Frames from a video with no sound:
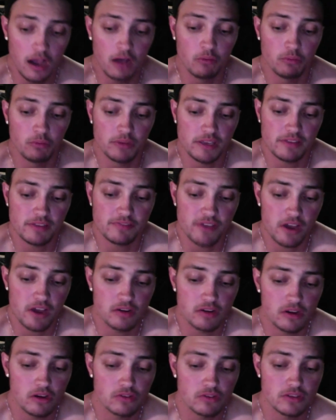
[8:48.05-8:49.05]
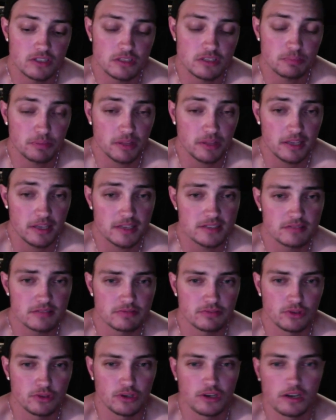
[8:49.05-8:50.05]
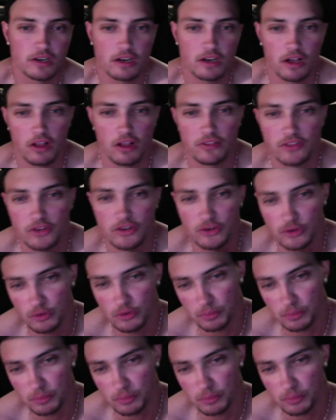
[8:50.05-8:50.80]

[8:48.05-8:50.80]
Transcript: We found out there's a place in Florida called the New